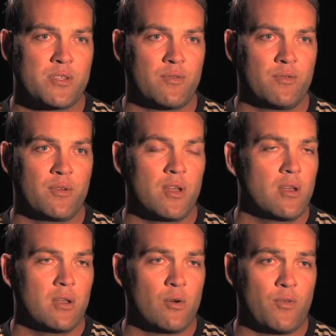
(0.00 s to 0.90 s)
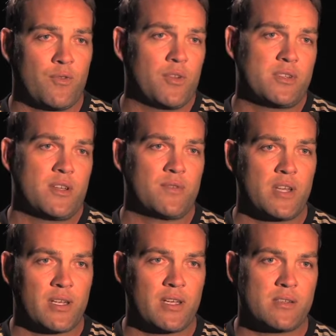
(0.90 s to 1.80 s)
stuff you know, off the field stuff
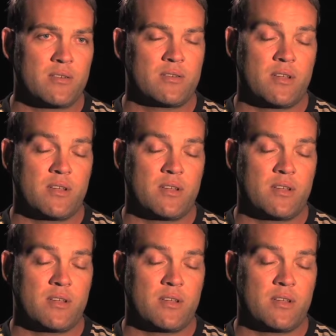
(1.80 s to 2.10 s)
take care of it,